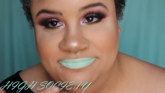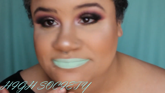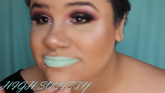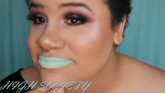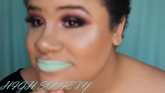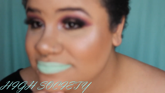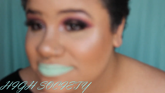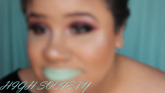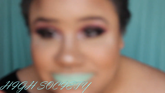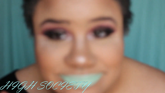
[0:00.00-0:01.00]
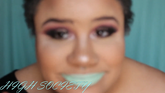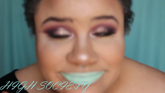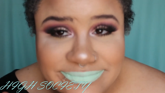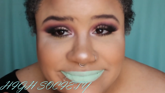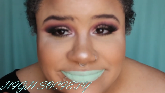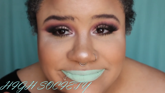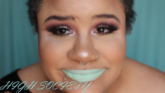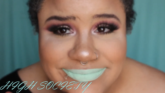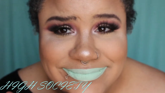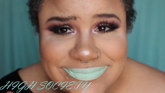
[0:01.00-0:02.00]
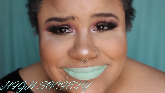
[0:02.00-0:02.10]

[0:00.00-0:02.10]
Nothing is said.